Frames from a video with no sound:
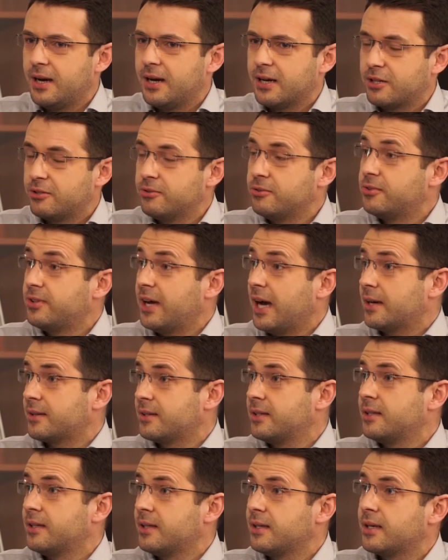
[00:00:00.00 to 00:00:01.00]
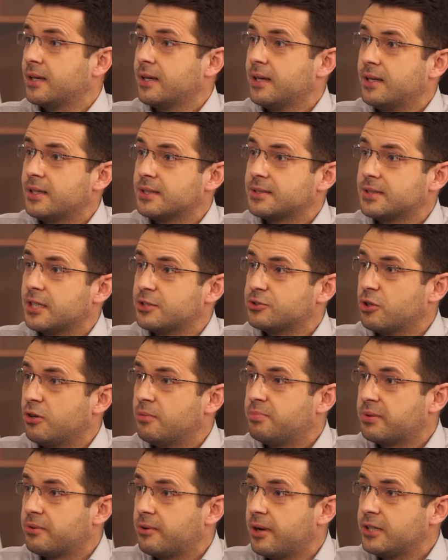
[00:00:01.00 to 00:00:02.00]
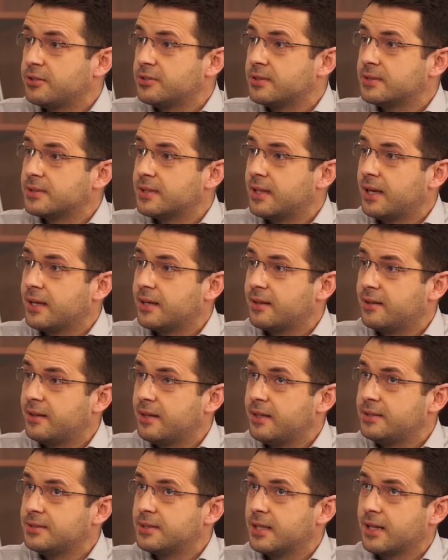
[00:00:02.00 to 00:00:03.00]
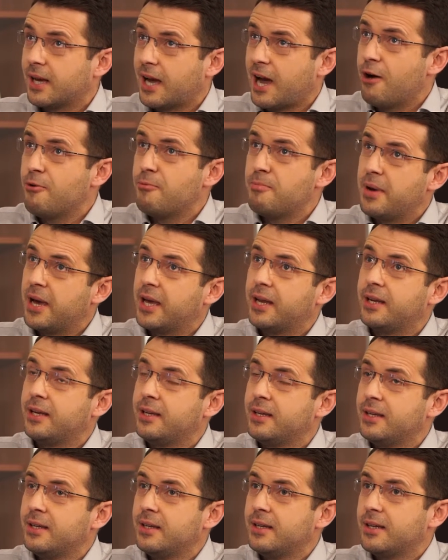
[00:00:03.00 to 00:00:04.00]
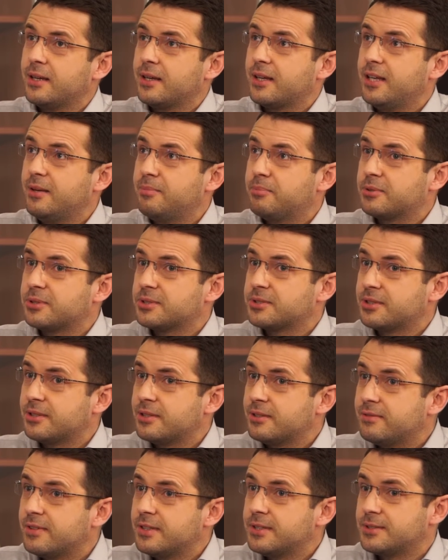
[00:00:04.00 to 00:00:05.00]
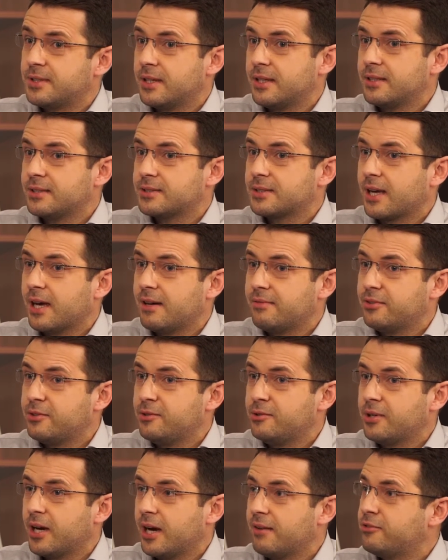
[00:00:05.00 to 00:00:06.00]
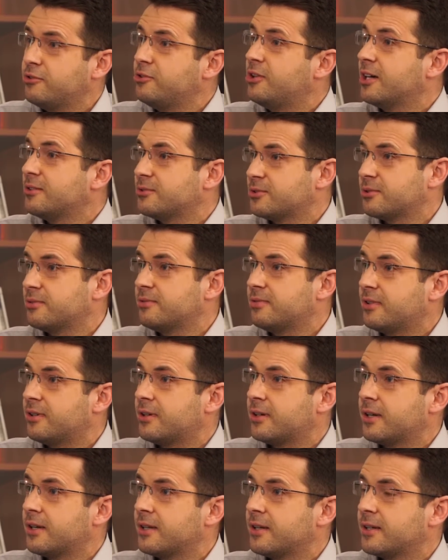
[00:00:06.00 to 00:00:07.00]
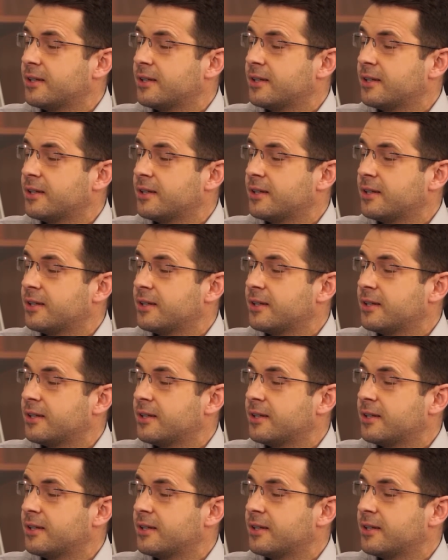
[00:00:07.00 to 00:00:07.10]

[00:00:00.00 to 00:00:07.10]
conducting such operations like these, and how many hip resurfacings have you done so far?